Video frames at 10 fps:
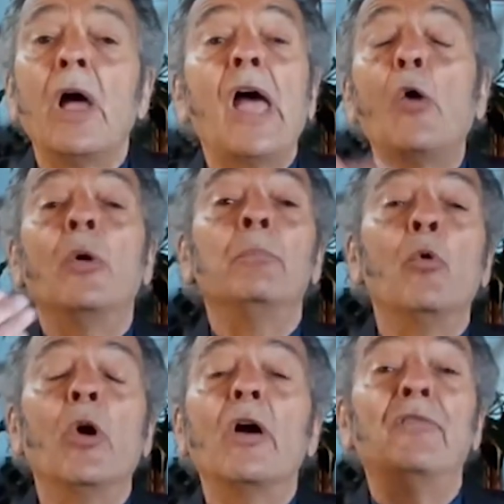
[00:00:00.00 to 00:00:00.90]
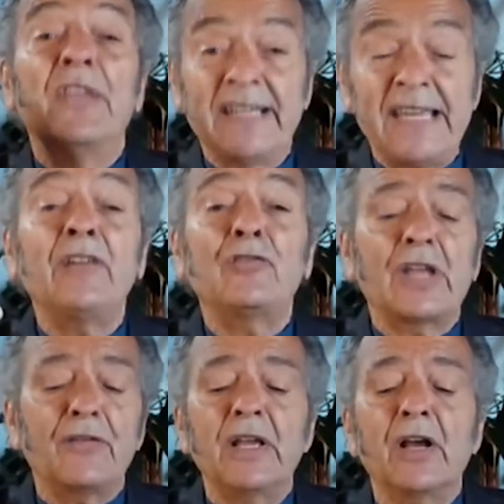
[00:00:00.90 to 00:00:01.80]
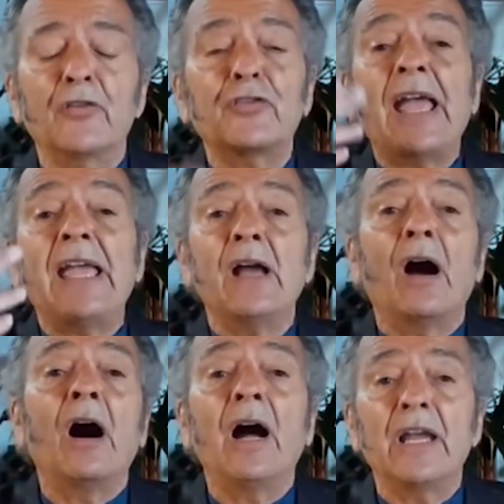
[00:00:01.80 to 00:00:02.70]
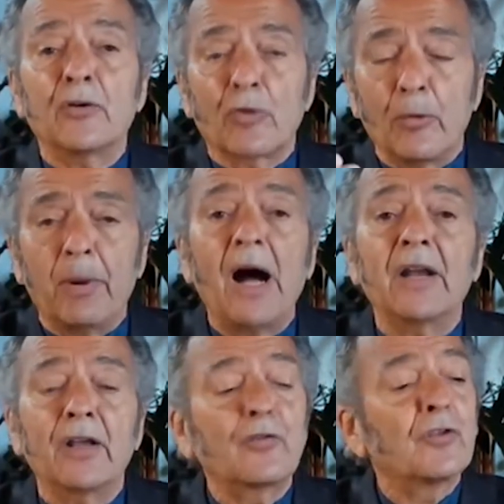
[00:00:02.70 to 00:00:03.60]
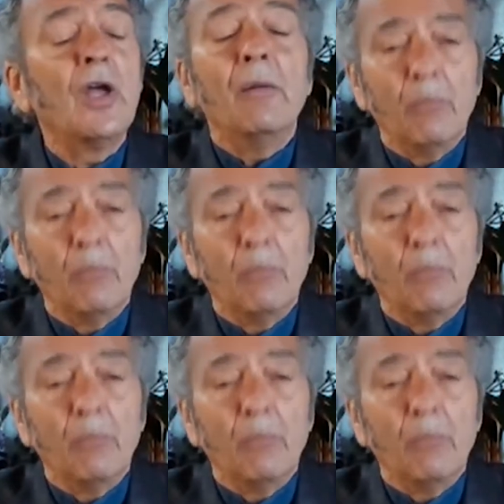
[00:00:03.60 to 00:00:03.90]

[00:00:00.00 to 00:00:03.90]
or more of the geeks giving us AI and robotics,